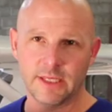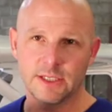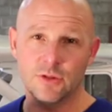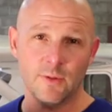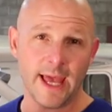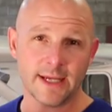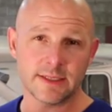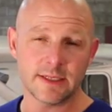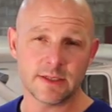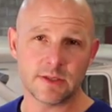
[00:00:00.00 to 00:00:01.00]
the two
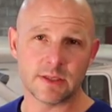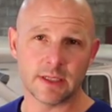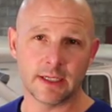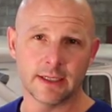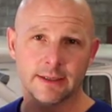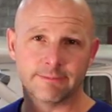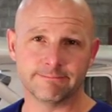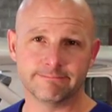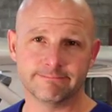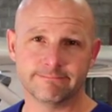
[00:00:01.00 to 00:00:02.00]
axis
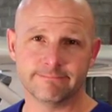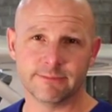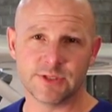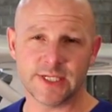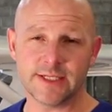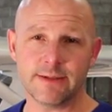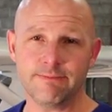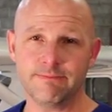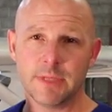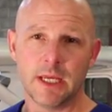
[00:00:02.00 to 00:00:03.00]
uh,
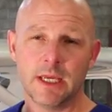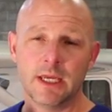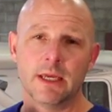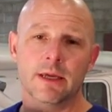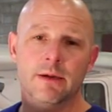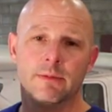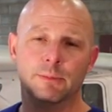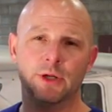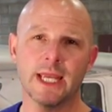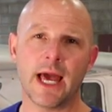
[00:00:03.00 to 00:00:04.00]
system,
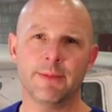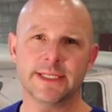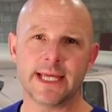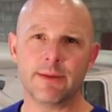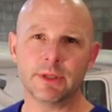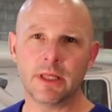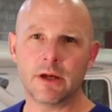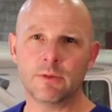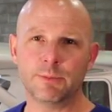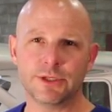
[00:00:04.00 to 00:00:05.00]
put a comment down
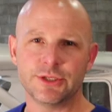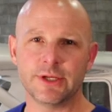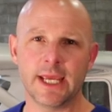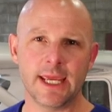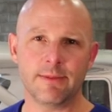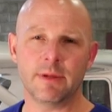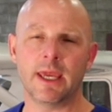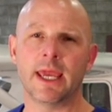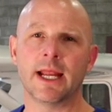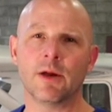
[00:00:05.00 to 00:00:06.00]
below, put your name,
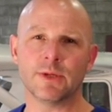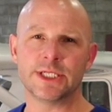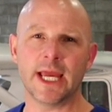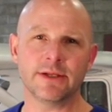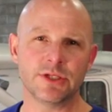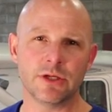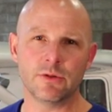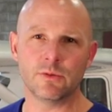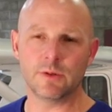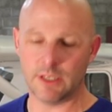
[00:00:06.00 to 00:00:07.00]
and I'll reach out to
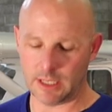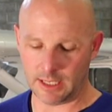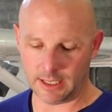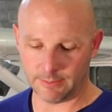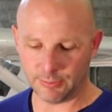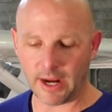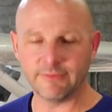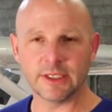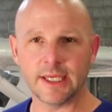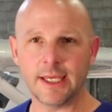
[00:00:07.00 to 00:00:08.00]
you uh,
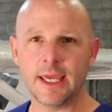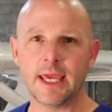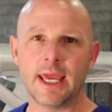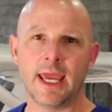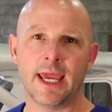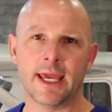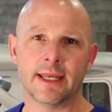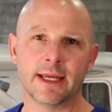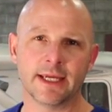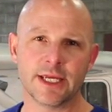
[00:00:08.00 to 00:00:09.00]
privately
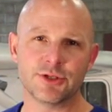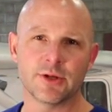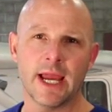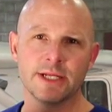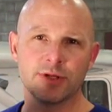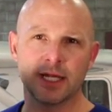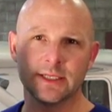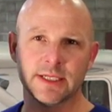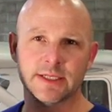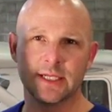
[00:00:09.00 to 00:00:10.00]
and get your
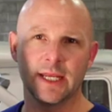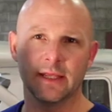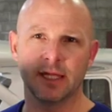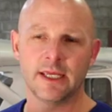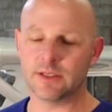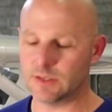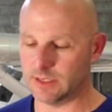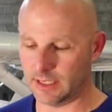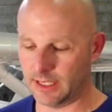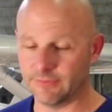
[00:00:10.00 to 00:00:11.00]
address and send you these
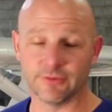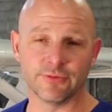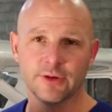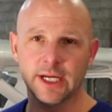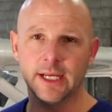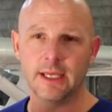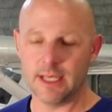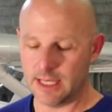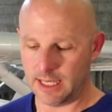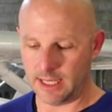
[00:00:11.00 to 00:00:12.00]
for free.
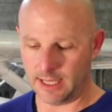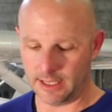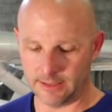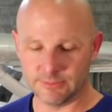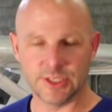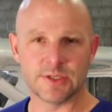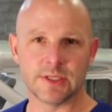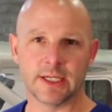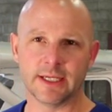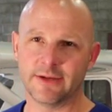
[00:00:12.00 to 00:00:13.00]
Um, just
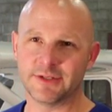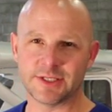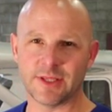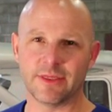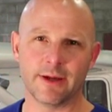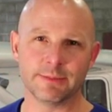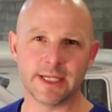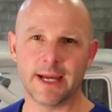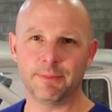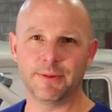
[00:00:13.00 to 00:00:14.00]
uh, give us a thumbs
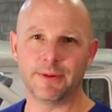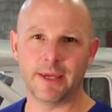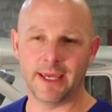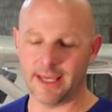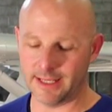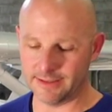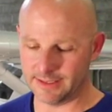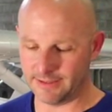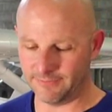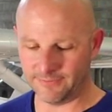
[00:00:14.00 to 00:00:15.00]
up and
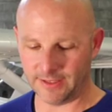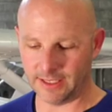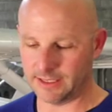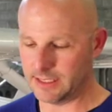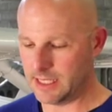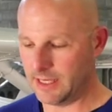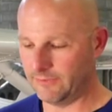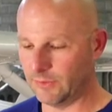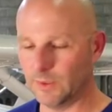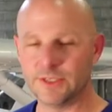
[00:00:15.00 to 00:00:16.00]
if uh,
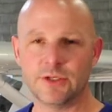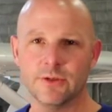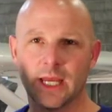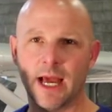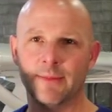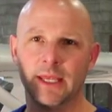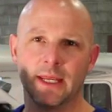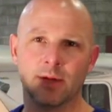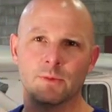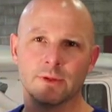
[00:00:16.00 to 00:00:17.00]
if you want to, comment
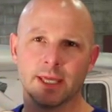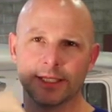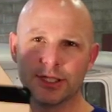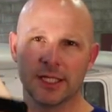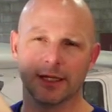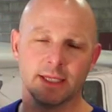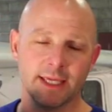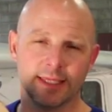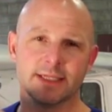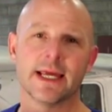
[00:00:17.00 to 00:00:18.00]
and we'll get, you,
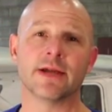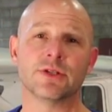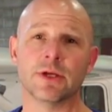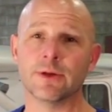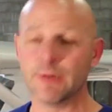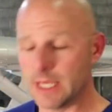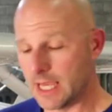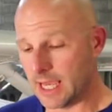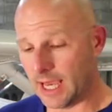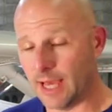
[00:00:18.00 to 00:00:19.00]
get these out to you.
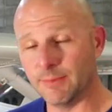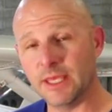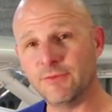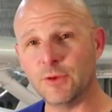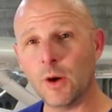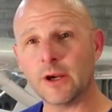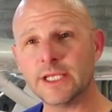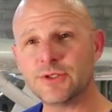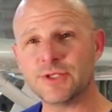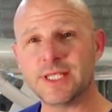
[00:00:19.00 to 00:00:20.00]
Um, if you are
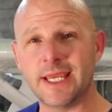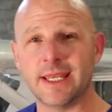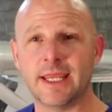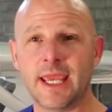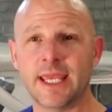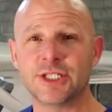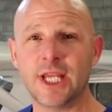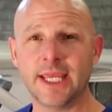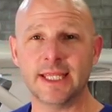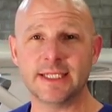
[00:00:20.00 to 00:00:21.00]
interested in
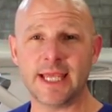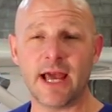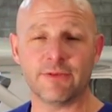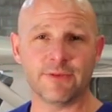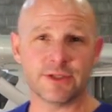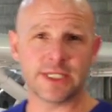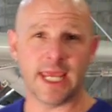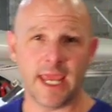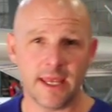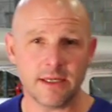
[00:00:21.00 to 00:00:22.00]
checking these out
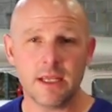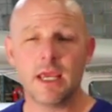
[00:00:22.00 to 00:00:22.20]
firsthand,